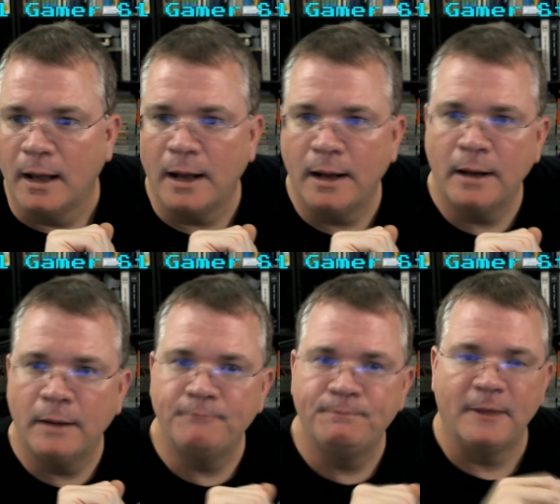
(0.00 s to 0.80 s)

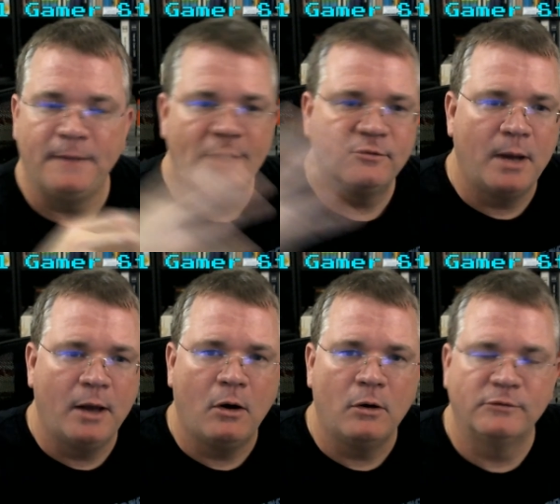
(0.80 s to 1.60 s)
And that's my
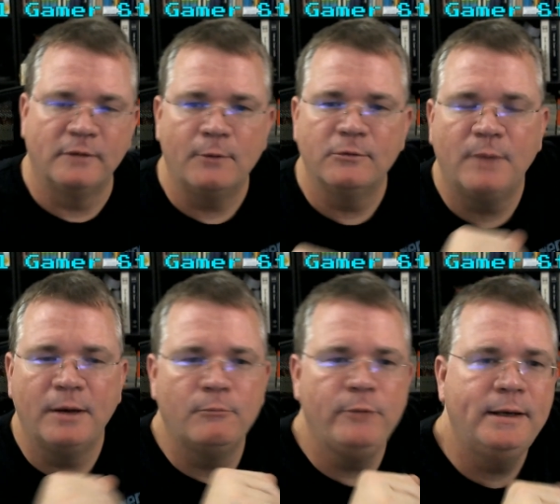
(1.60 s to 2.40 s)
haul. So that was
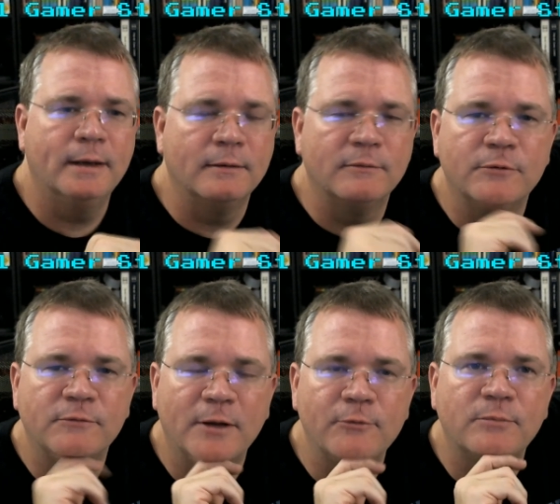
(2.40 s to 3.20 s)
my weekend.
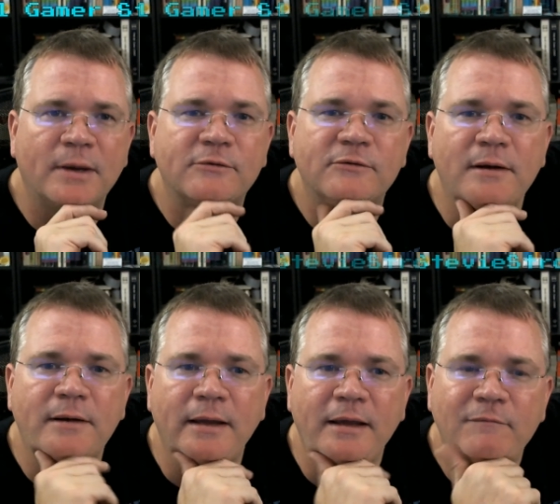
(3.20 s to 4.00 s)
That was my
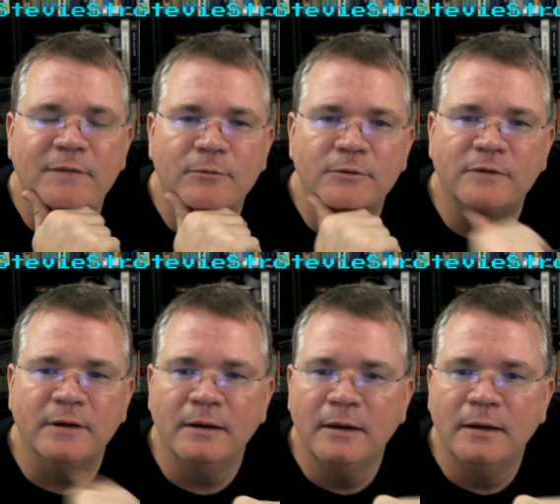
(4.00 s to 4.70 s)
Sunday evening, was the